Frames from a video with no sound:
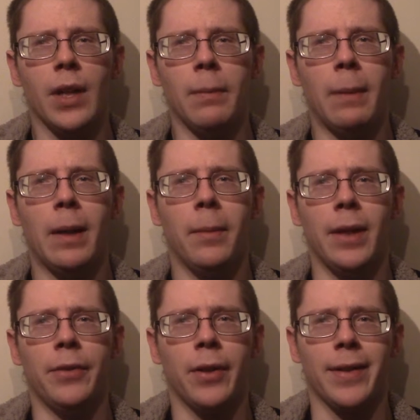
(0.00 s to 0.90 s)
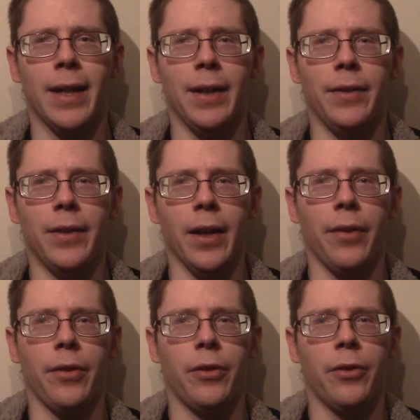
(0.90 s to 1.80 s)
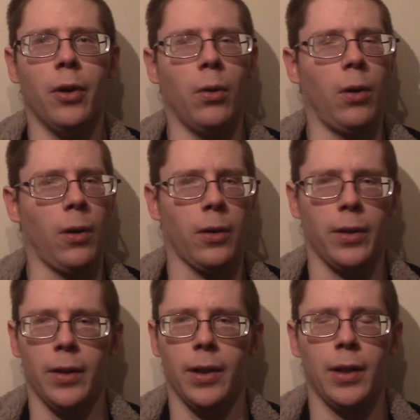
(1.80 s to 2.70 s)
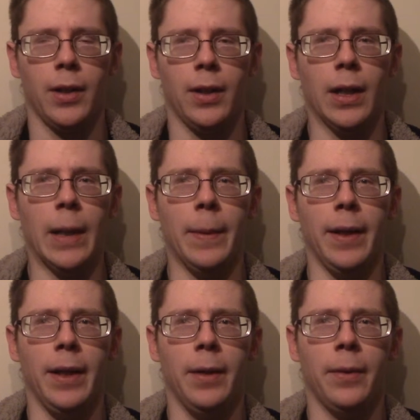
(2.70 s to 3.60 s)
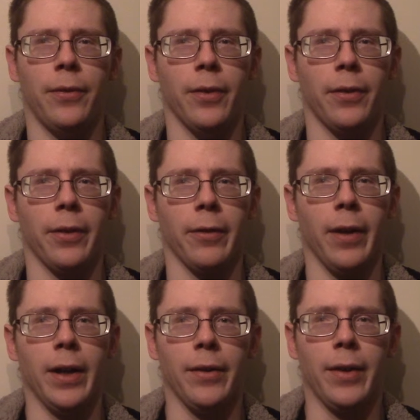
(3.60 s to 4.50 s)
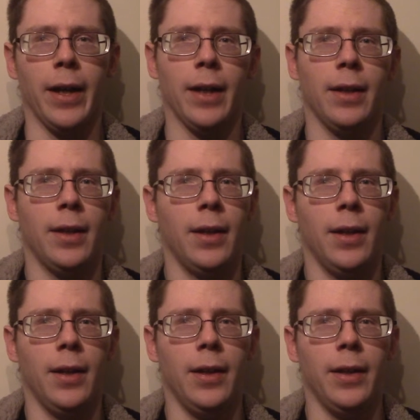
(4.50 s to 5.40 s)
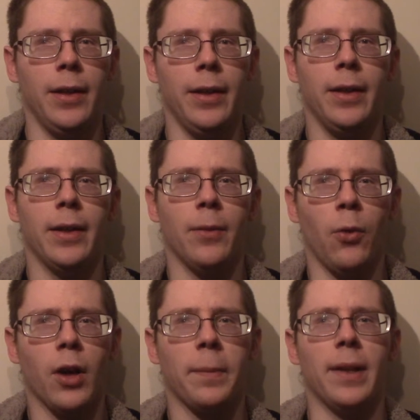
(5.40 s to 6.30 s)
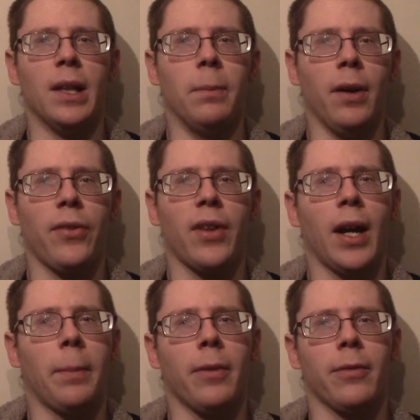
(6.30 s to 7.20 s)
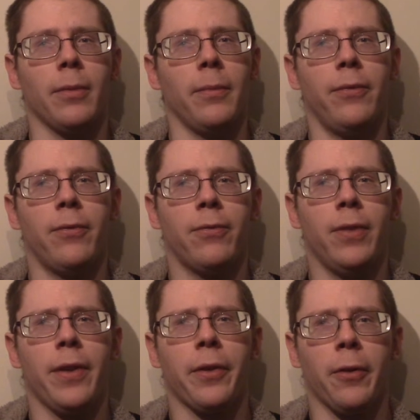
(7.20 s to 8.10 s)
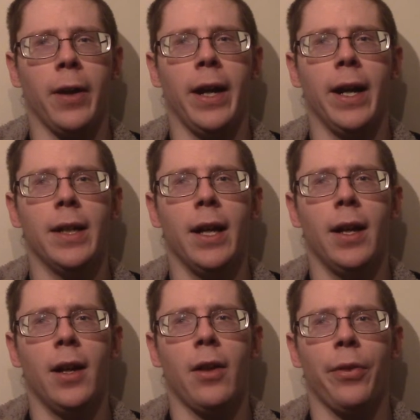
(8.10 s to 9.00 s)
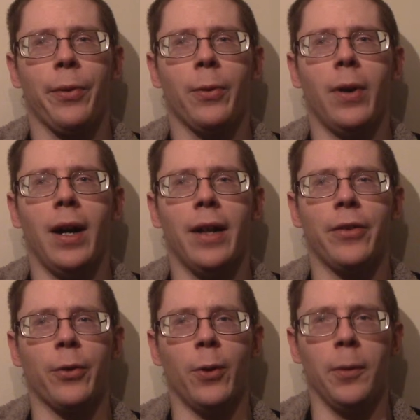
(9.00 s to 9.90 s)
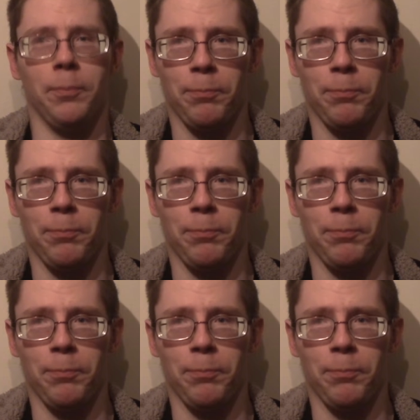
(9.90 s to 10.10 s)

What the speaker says: my mom and I took that death so hard. I mean, he was just the greatest cat. He walked me to the bus stop from 5th grade through high school.